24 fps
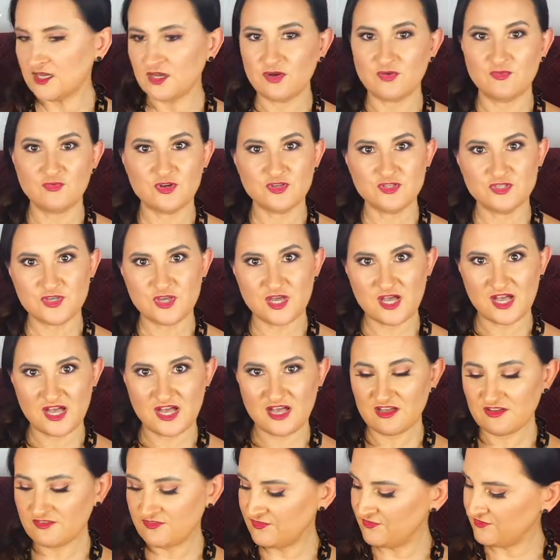what you
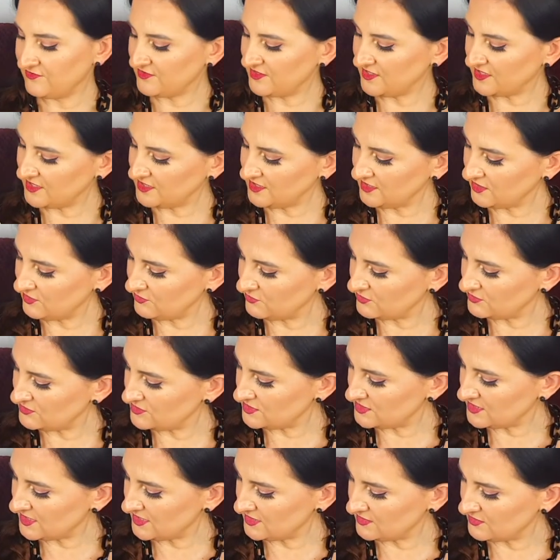have here on
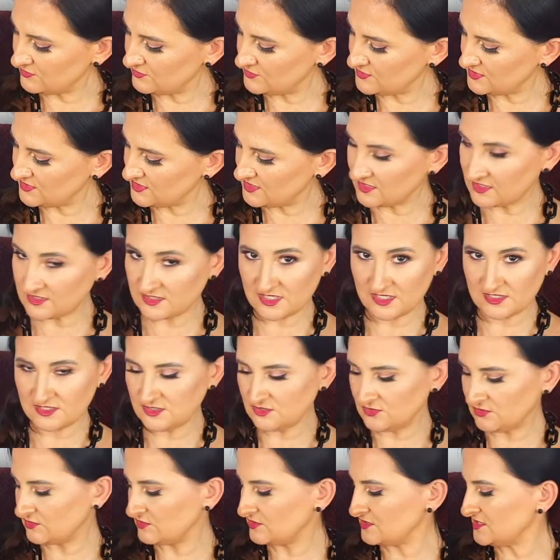the, like those like tiny
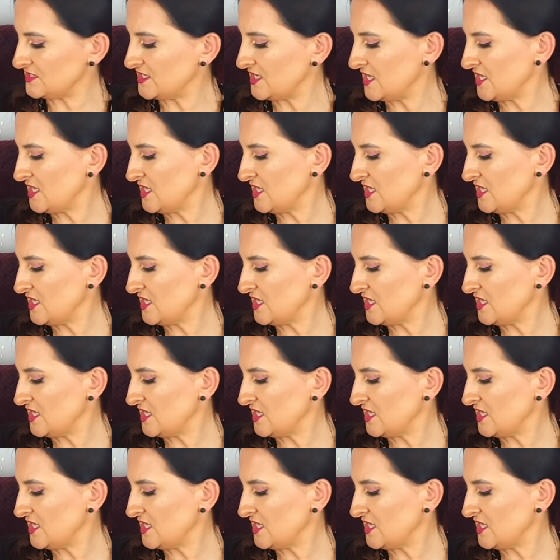doors.